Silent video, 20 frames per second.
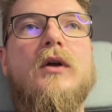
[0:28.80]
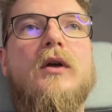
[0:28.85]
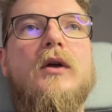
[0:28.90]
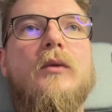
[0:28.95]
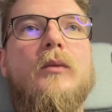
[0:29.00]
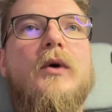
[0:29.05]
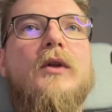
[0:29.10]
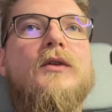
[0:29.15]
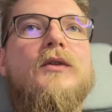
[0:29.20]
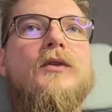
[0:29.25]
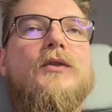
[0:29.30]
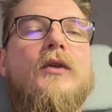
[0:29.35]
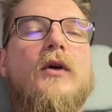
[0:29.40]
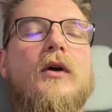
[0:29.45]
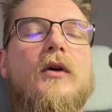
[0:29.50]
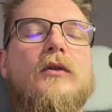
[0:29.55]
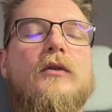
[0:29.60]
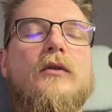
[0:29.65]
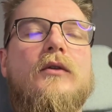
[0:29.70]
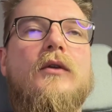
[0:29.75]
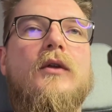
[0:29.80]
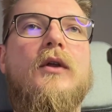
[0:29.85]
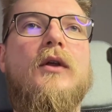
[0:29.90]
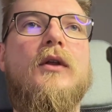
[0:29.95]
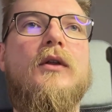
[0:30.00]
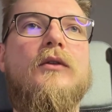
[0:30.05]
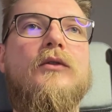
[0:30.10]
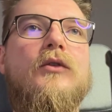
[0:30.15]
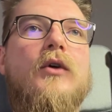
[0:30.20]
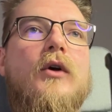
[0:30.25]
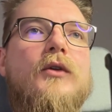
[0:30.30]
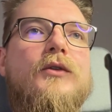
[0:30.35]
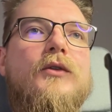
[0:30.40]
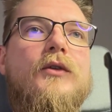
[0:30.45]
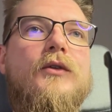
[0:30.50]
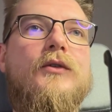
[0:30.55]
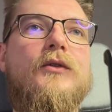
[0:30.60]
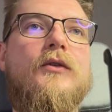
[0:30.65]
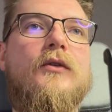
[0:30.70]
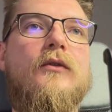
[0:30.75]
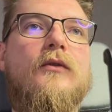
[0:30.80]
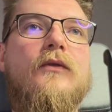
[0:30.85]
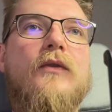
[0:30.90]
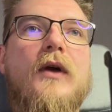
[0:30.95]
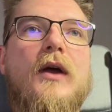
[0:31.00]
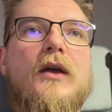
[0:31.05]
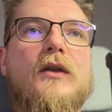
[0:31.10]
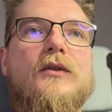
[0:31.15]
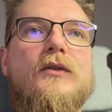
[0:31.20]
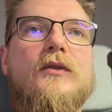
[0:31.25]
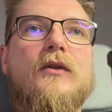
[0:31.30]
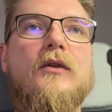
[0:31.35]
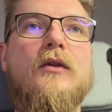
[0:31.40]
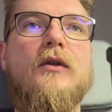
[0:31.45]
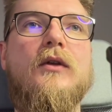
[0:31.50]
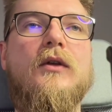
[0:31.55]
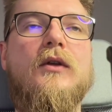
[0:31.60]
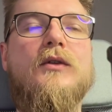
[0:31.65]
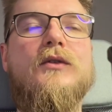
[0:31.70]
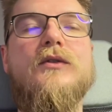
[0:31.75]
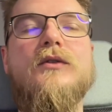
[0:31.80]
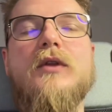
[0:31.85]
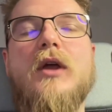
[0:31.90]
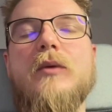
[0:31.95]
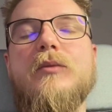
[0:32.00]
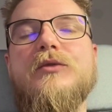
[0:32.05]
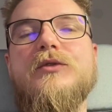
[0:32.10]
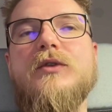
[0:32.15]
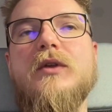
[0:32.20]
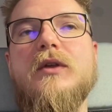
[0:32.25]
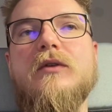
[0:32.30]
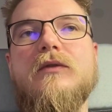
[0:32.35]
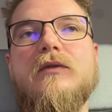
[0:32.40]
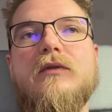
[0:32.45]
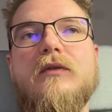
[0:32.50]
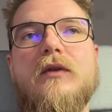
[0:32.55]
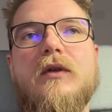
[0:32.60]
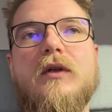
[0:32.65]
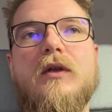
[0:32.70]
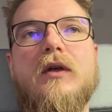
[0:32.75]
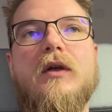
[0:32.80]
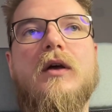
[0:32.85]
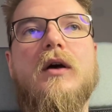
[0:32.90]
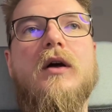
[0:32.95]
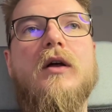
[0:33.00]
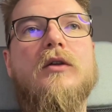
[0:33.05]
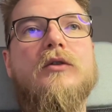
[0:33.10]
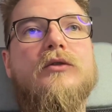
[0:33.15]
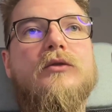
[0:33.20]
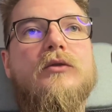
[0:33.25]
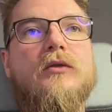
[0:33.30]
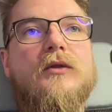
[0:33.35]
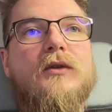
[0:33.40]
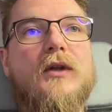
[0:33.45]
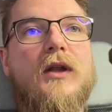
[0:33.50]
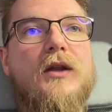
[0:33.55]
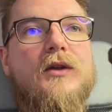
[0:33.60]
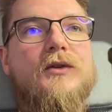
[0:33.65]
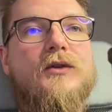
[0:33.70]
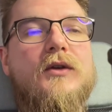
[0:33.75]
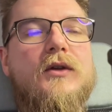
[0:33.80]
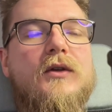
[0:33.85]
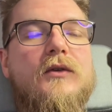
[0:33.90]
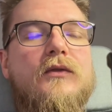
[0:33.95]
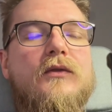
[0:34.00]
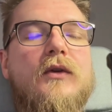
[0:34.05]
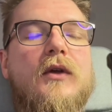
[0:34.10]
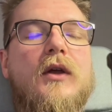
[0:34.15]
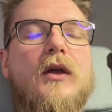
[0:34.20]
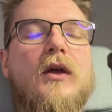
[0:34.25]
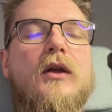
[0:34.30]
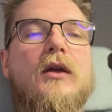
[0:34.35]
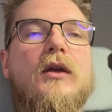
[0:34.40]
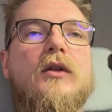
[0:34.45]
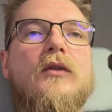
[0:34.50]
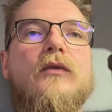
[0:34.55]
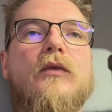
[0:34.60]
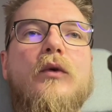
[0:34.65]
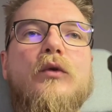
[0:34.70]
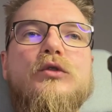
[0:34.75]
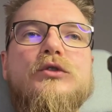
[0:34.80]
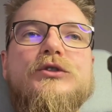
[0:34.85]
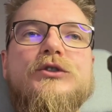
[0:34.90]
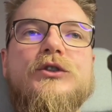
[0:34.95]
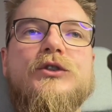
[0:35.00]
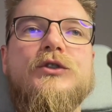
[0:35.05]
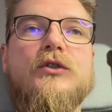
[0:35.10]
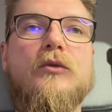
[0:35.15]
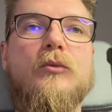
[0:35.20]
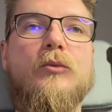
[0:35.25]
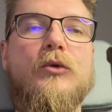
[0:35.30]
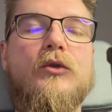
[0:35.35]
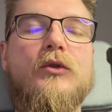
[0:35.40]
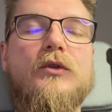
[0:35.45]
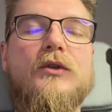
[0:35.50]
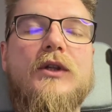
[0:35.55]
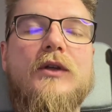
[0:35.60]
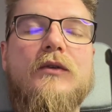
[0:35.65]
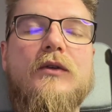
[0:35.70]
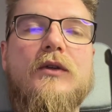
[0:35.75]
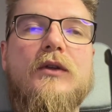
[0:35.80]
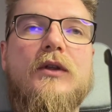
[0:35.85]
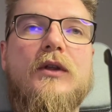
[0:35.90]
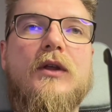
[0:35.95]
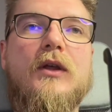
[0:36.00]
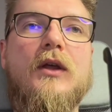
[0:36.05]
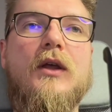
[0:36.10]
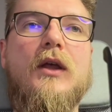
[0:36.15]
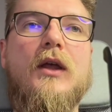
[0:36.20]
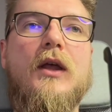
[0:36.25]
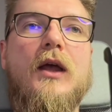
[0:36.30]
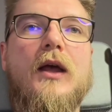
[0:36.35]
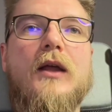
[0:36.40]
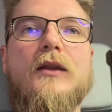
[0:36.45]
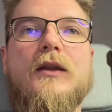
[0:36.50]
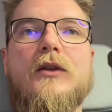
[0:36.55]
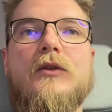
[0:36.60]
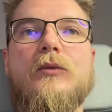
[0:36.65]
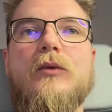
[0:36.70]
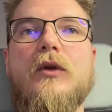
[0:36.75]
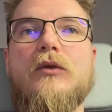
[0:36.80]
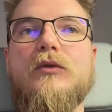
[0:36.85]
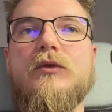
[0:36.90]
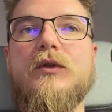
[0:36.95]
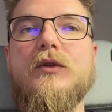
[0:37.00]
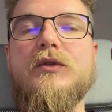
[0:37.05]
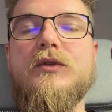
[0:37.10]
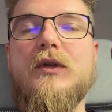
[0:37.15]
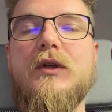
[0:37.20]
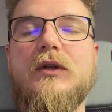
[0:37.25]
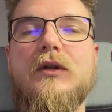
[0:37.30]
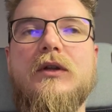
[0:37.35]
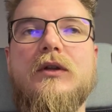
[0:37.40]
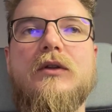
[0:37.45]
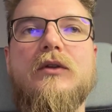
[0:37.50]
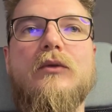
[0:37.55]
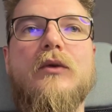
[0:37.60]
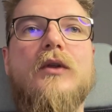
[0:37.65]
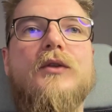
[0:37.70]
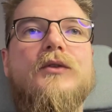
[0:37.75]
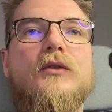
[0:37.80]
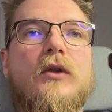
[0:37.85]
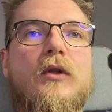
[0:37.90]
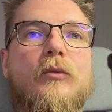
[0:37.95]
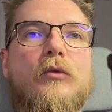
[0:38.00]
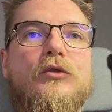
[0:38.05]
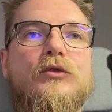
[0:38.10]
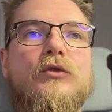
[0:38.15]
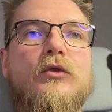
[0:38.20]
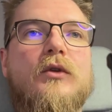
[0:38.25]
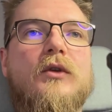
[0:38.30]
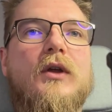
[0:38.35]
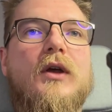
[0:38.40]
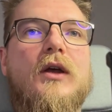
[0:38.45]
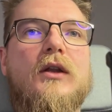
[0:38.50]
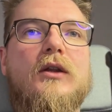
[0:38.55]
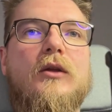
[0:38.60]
what is Dart? Dart is fast, it's type safe, also null safe. It focuses on productivity, and as we already said, it runs almost on any